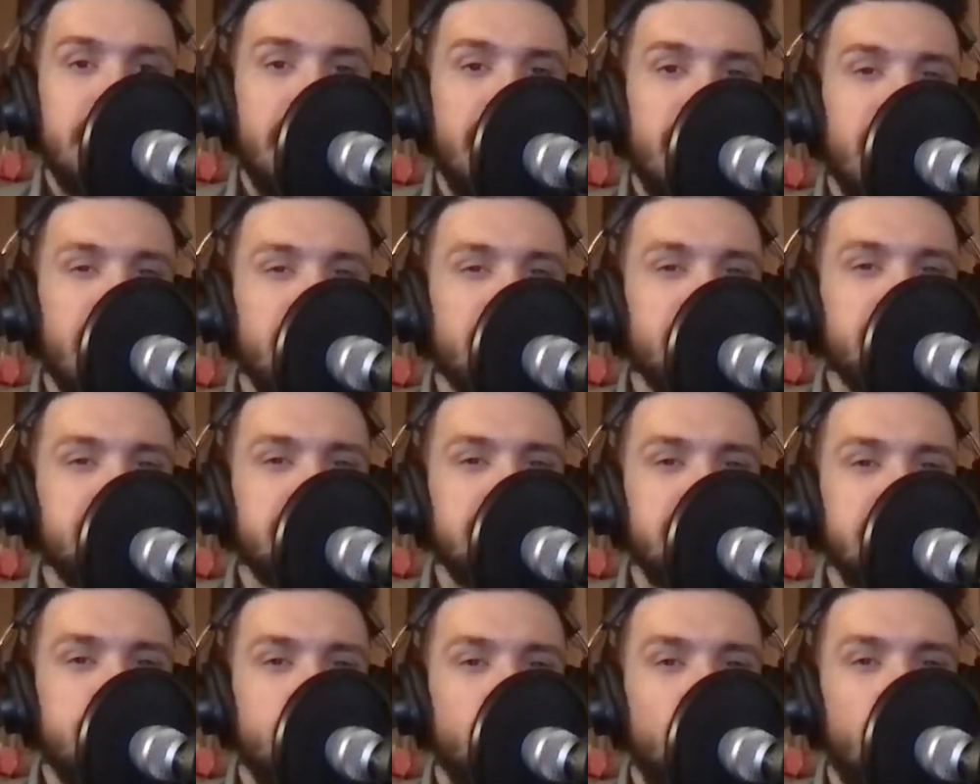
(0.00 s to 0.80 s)
I could
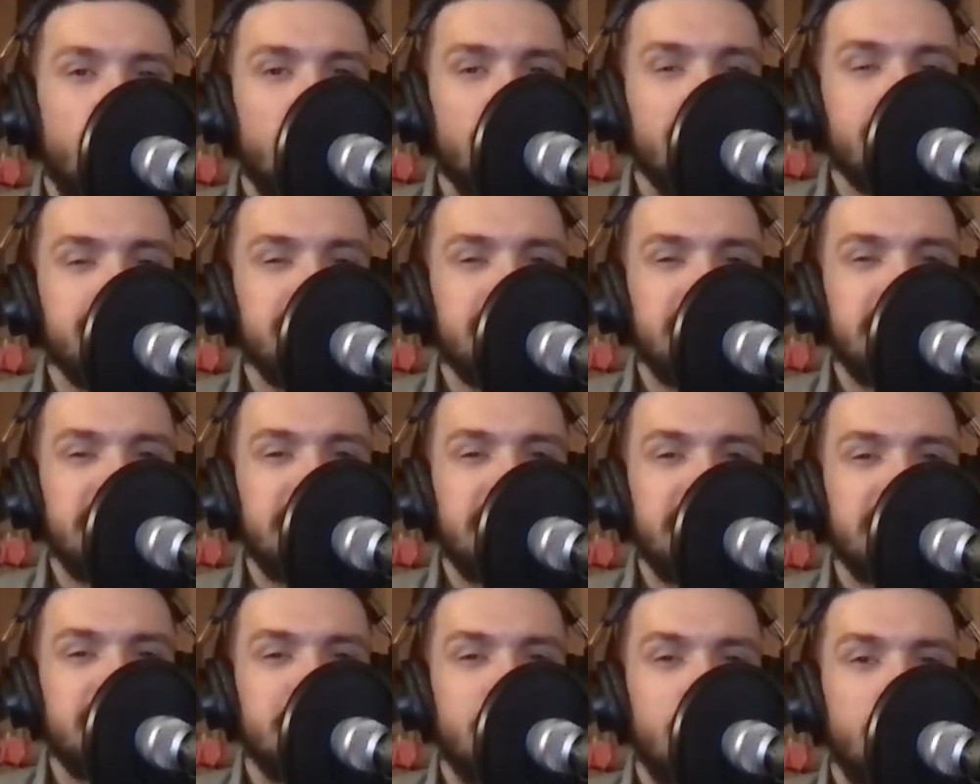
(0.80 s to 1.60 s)
see Wallace
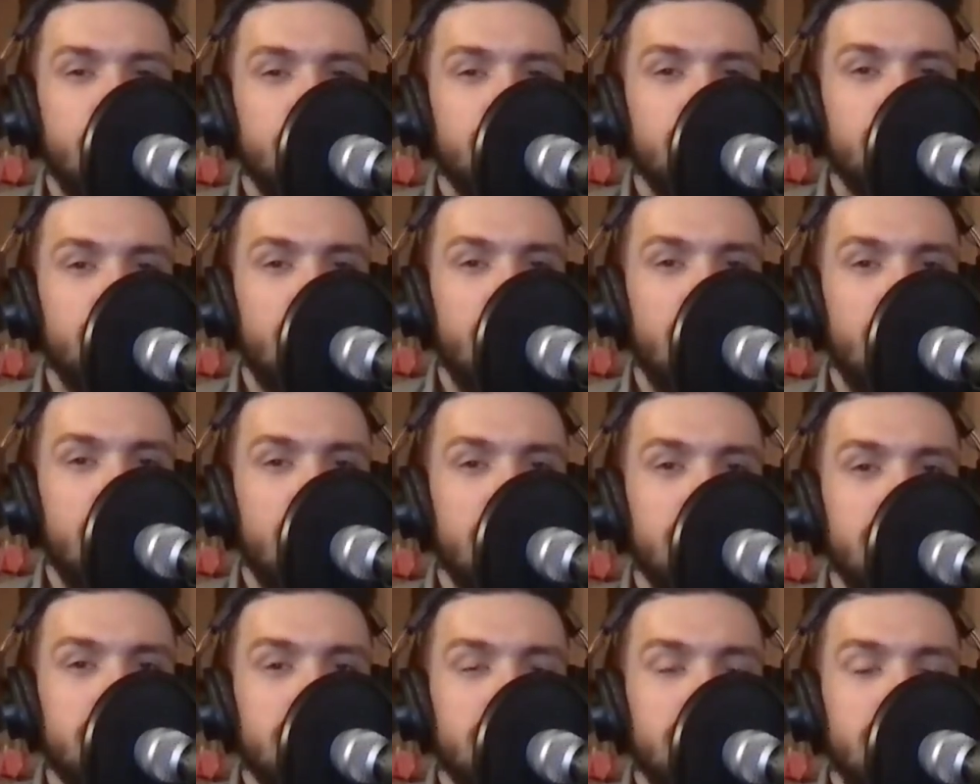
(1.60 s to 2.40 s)
getting his own
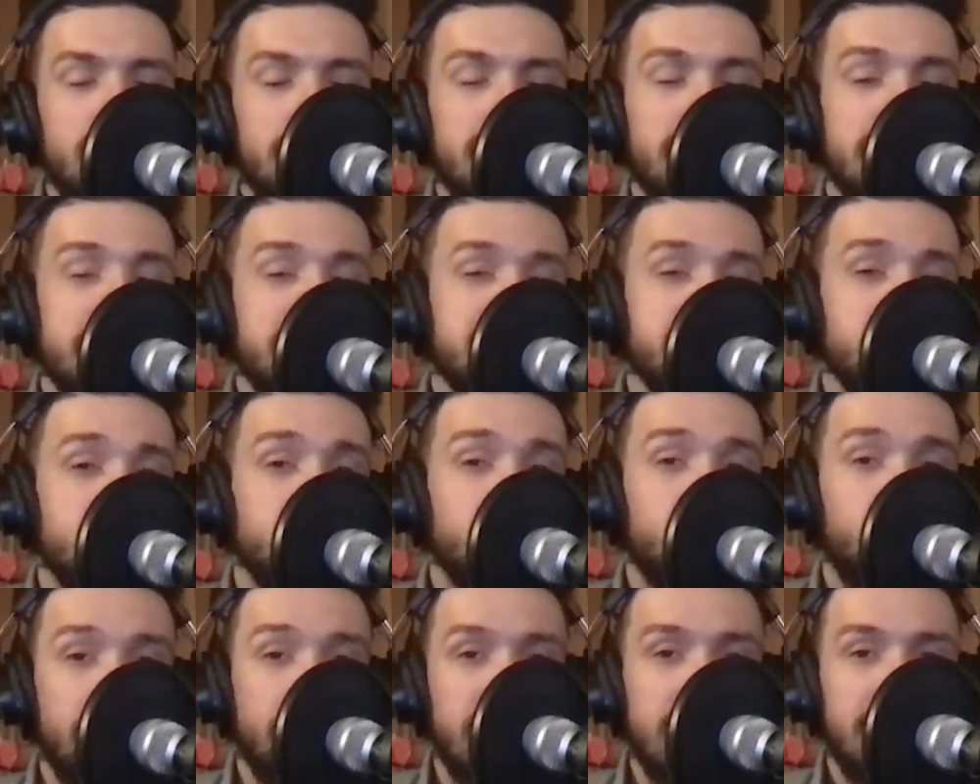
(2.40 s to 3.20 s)
car, or getting his
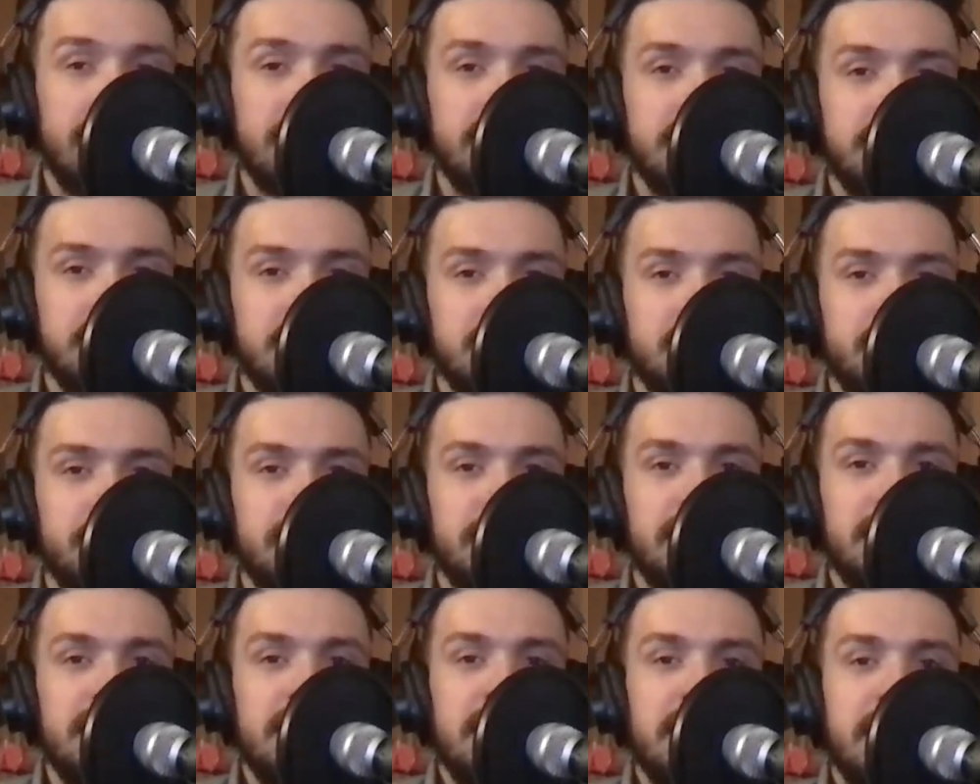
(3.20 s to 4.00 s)
own win,
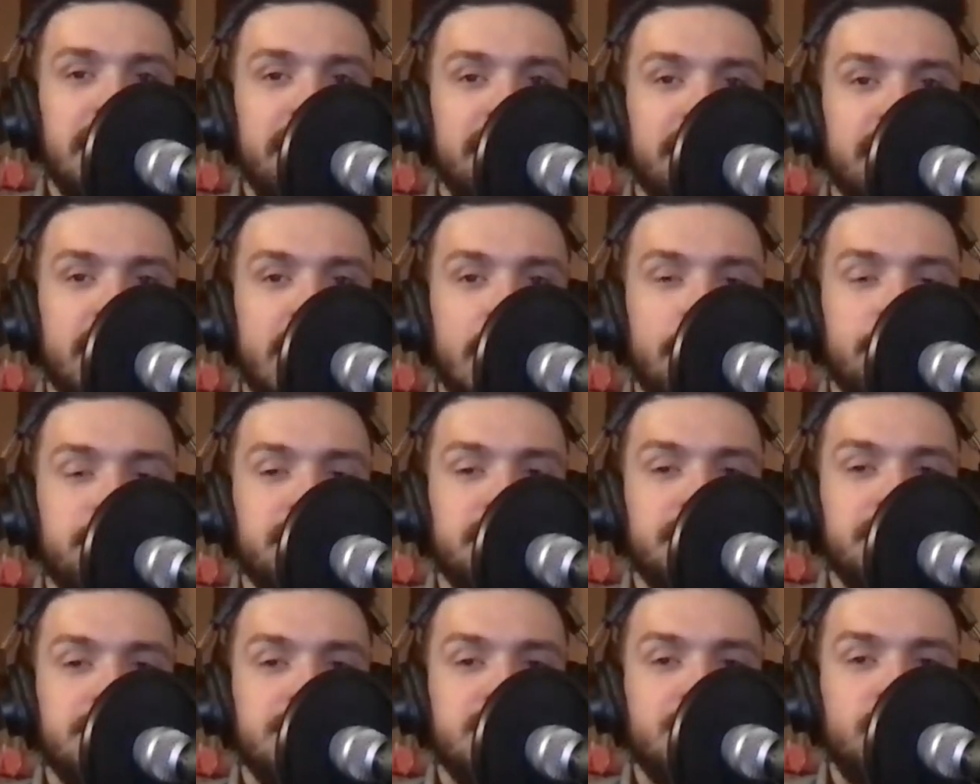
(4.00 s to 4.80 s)
in the Cup
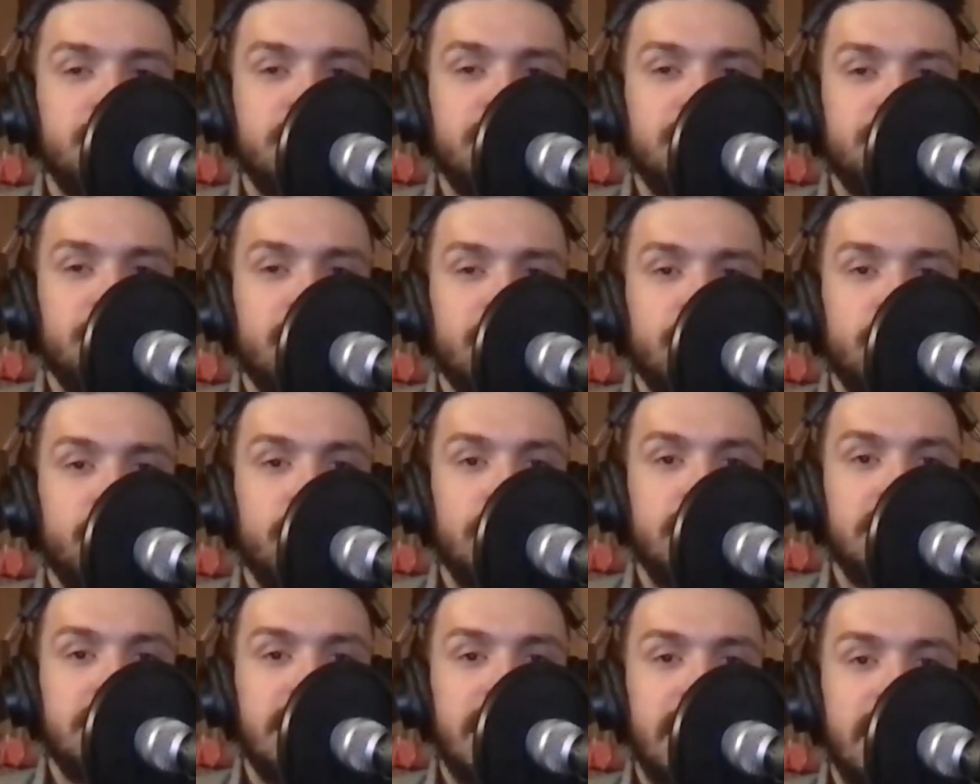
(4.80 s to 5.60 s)
Series in
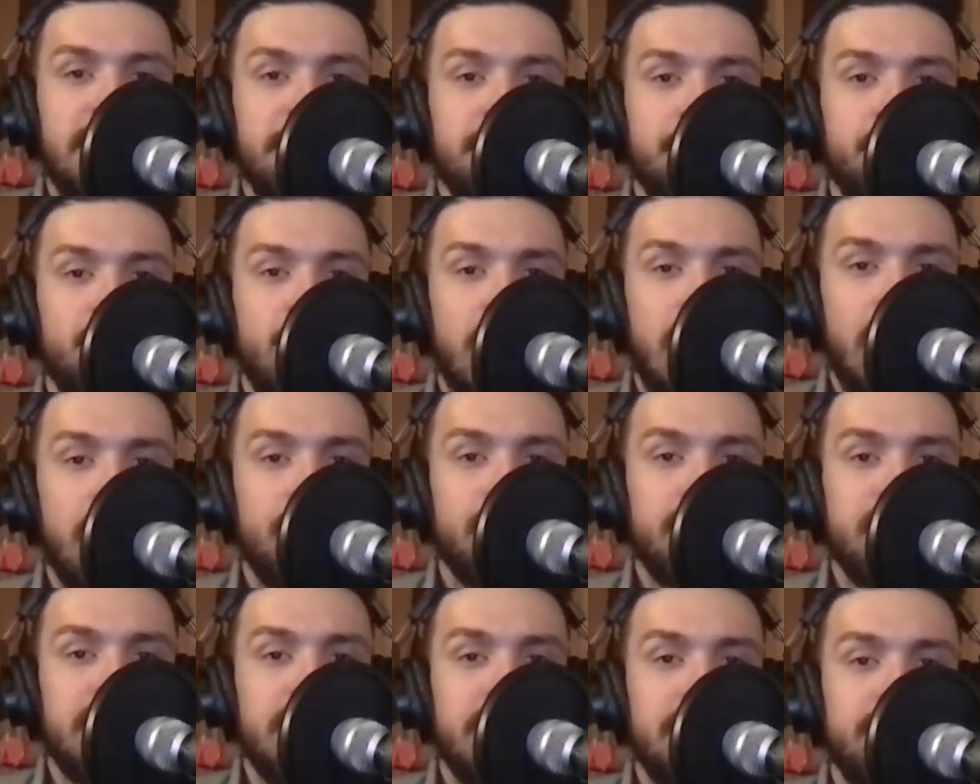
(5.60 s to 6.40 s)
2021, and probably
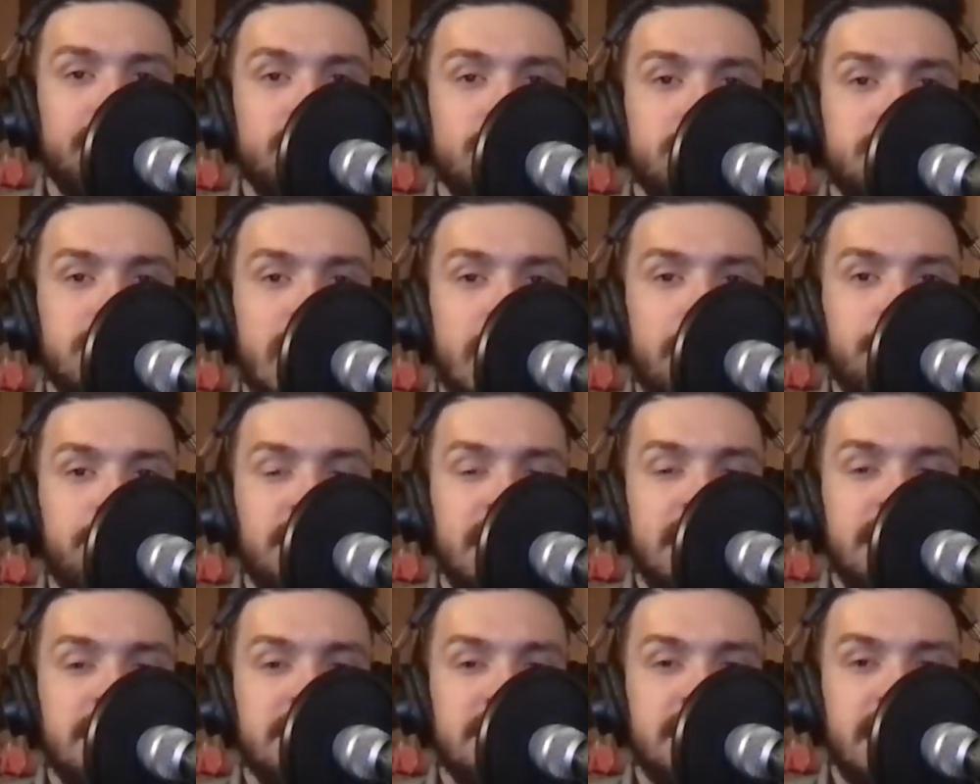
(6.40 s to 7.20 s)
will get a few top
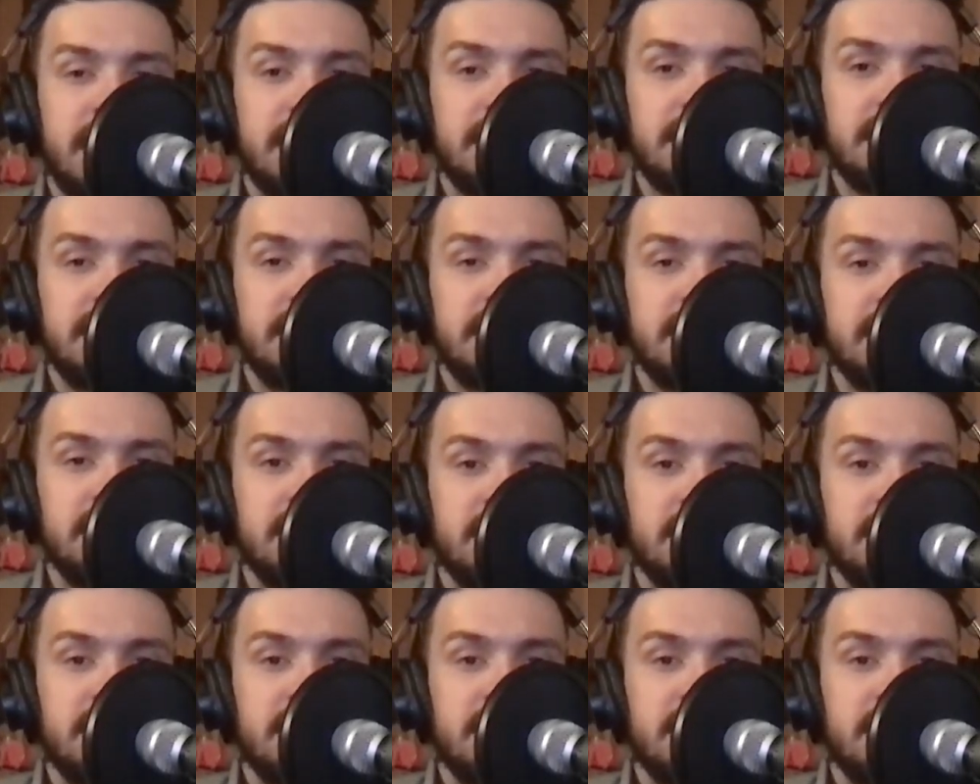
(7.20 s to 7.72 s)
10s next season.